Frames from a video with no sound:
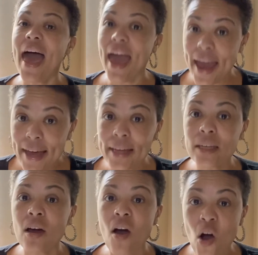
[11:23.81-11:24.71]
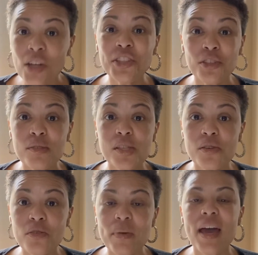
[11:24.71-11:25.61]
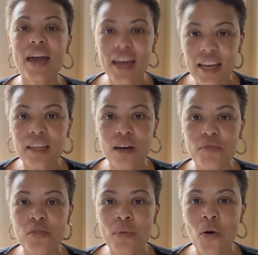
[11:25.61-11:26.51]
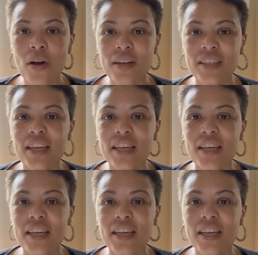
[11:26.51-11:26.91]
and on YouTube at Love You More.